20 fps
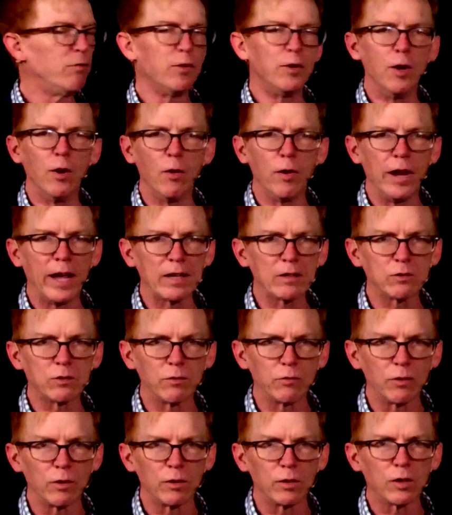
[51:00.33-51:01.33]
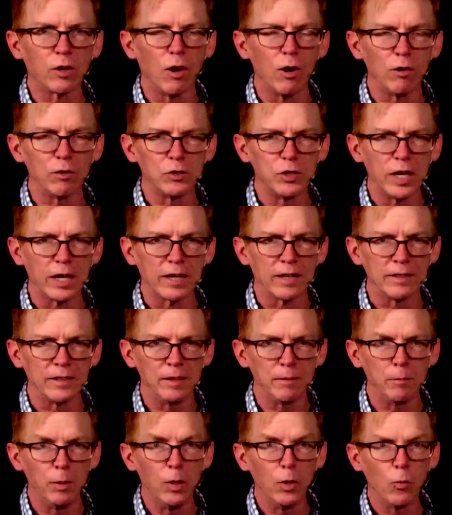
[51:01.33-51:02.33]
you know an extrovert, call and check on
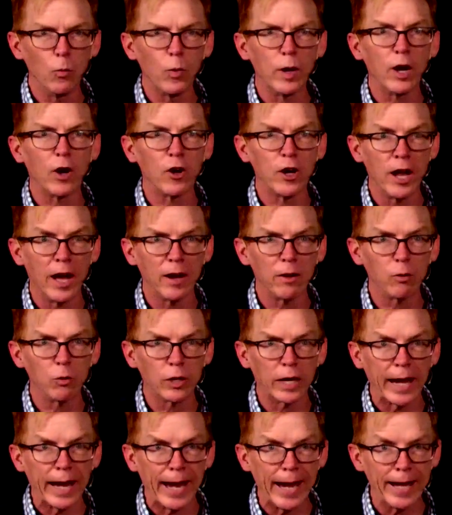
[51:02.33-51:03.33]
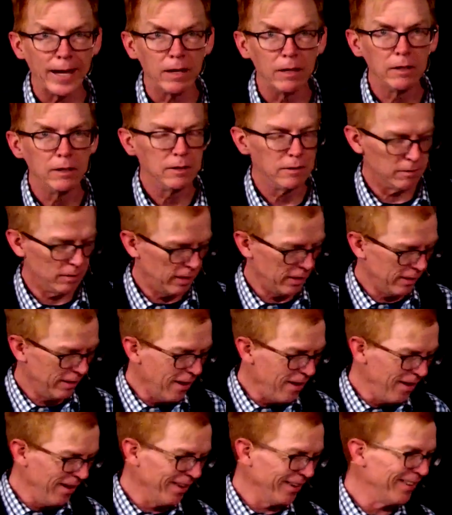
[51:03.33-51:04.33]
them. We are not okay, right?
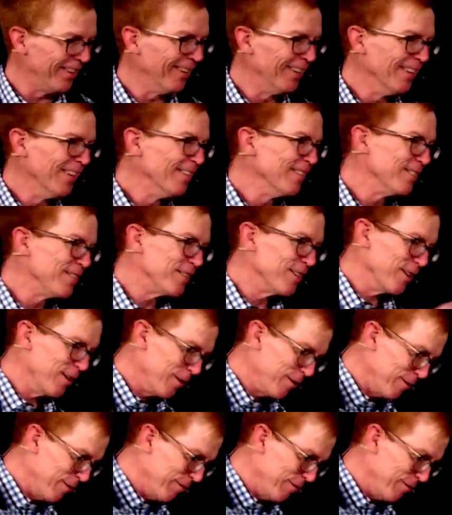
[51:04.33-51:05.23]
So